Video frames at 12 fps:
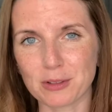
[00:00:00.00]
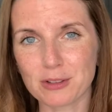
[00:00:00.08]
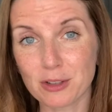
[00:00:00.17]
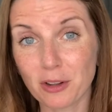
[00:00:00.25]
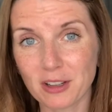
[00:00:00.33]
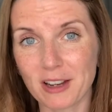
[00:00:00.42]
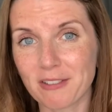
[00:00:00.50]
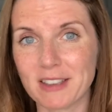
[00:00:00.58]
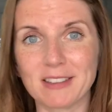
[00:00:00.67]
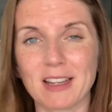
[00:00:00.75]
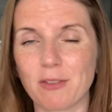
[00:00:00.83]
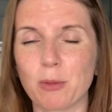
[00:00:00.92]
toddler
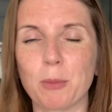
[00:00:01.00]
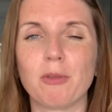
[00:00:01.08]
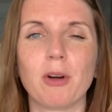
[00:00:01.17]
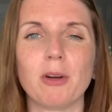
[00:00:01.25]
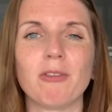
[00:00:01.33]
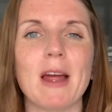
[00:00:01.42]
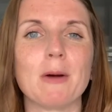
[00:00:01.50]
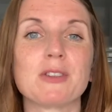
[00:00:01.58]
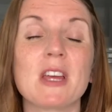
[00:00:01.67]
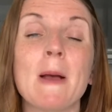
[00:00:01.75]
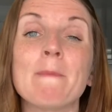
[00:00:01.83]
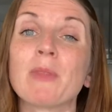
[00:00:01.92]
and give them a run around.
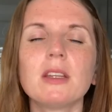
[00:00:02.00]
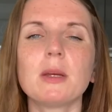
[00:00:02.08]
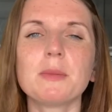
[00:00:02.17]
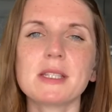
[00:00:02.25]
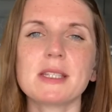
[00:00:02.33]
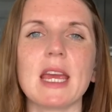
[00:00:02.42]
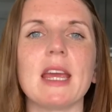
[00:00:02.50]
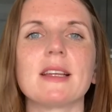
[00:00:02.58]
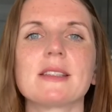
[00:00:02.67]
Number 6,